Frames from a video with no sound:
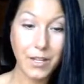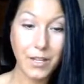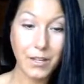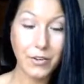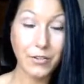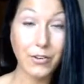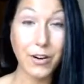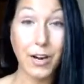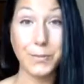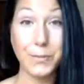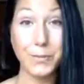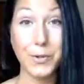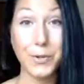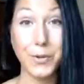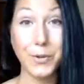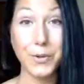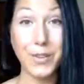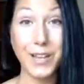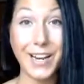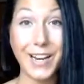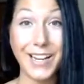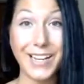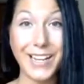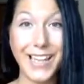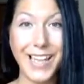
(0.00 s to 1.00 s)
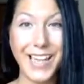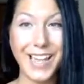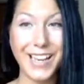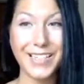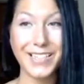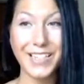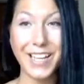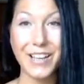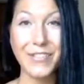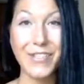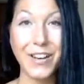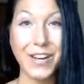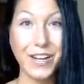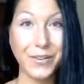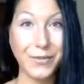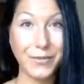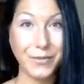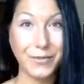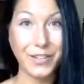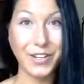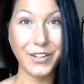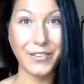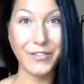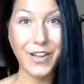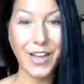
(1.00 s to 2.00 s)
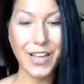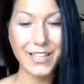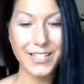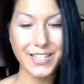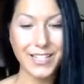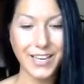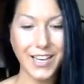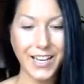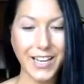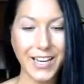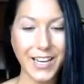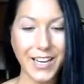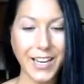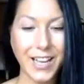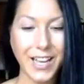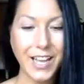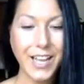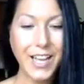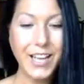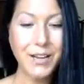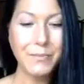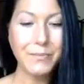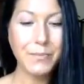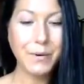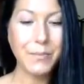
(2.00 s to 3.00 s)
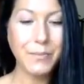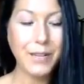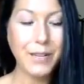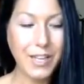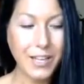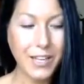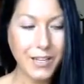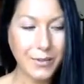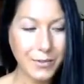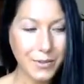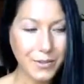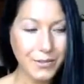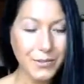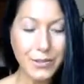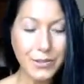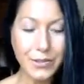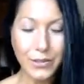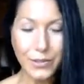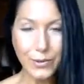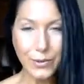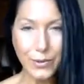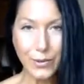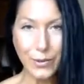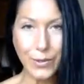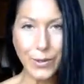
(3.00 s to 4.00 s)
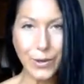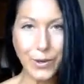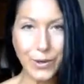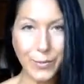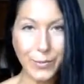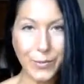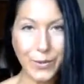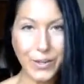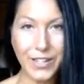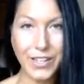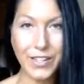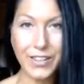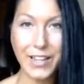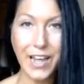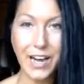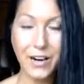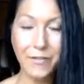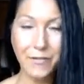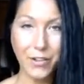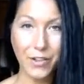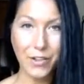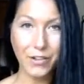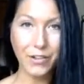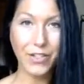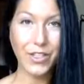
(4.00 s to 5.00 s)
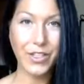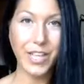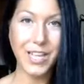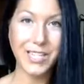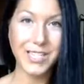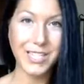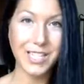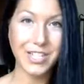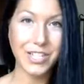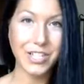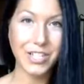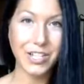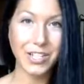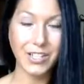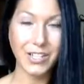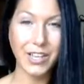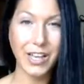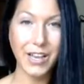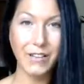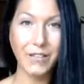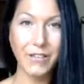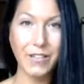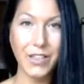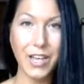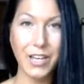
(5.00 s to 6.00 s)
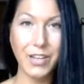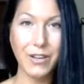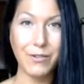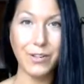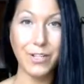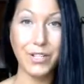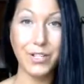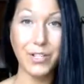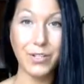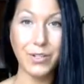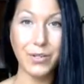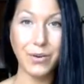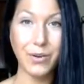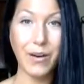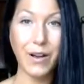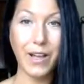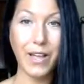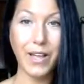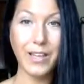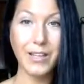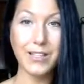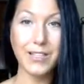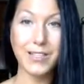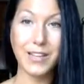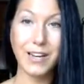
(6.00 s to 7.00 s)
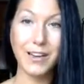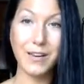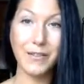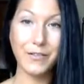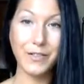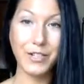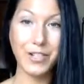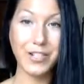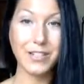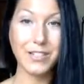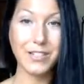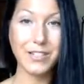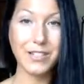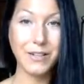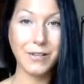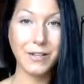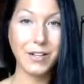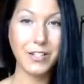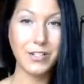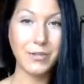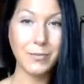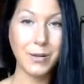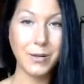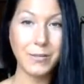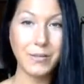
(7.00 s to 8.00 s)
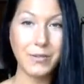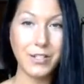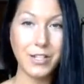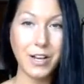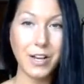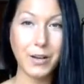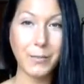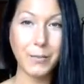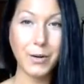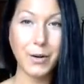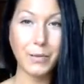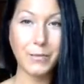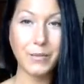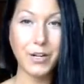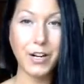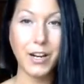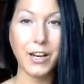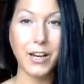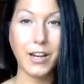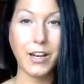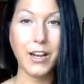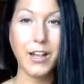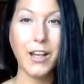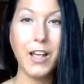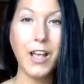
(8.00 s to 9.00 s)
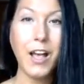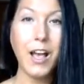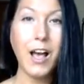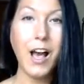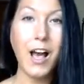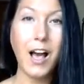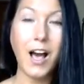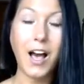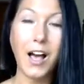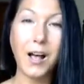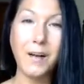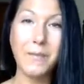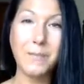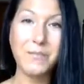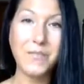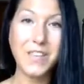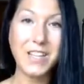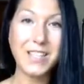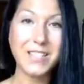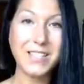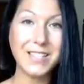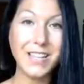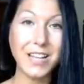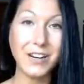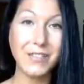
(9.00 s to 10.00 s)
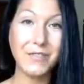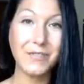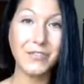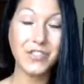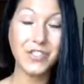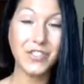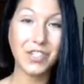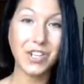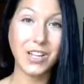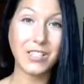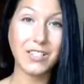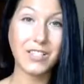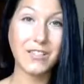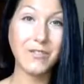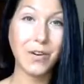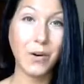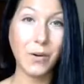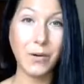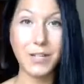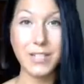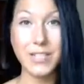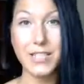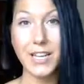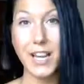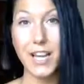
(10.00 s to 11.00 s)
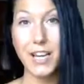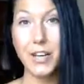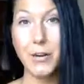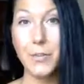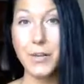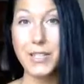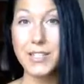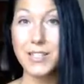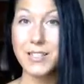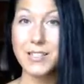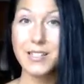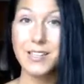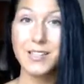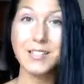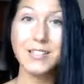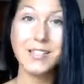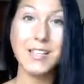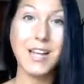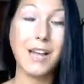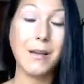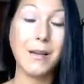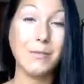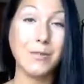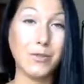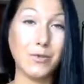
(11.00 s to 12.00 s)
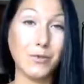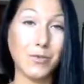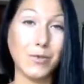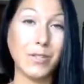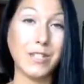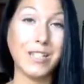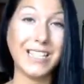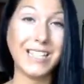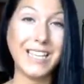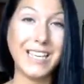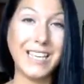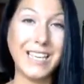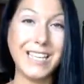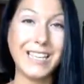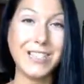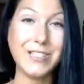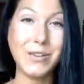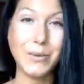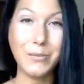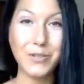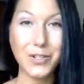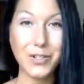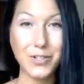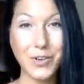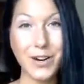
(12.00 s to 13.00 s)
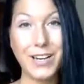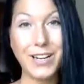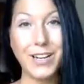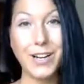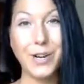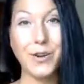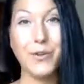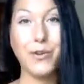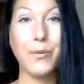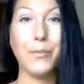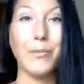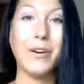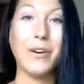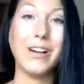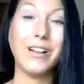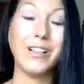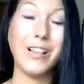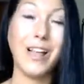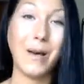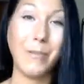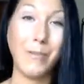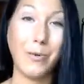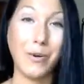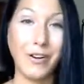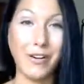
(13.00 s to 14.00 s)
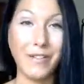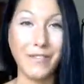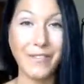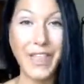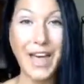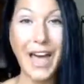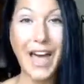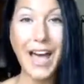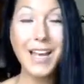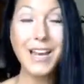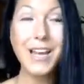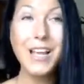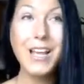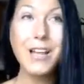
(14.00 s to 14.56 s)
crime show that I can, because I find it really fascinating. But being able to incorporate a lot of other things into your life that you enjoy instead of just dog popped her head in. Instead of just focusing on your business all the time is really key. So I've been trying to incorporate a lot more of that,